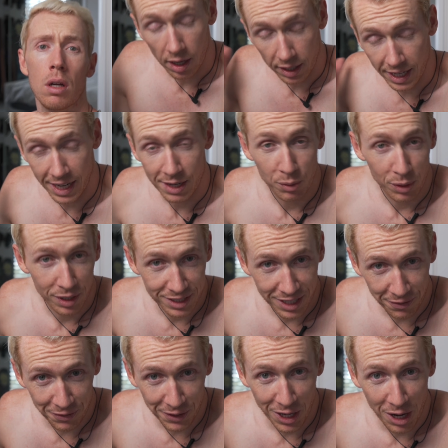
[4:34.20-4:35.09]
Okay, well, it
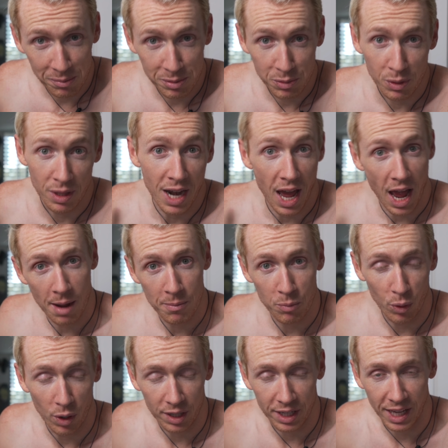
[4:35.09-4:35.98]
definitely helps with an ab
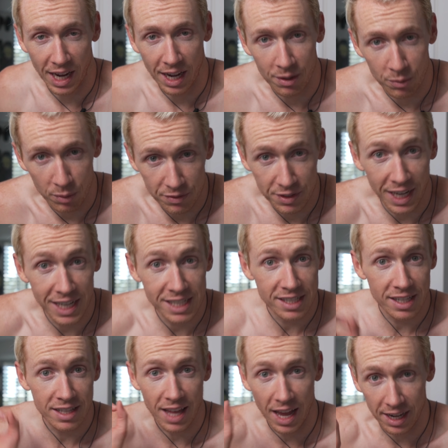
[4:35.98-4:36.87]
workout. We've
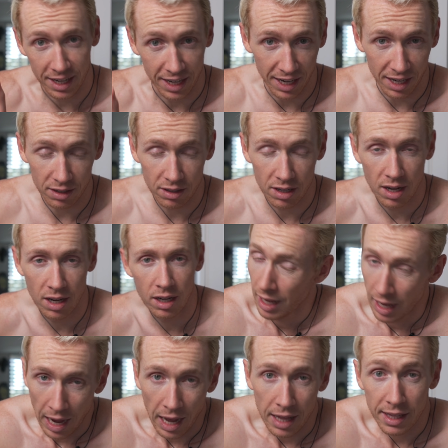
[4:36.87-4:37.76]
tested that now.
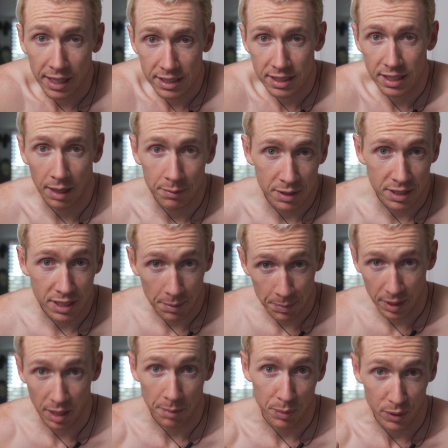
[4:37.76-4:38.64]
I think it's time to
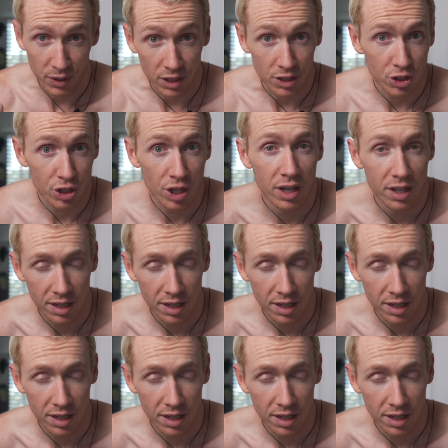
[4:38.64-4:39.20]
step it up a notch.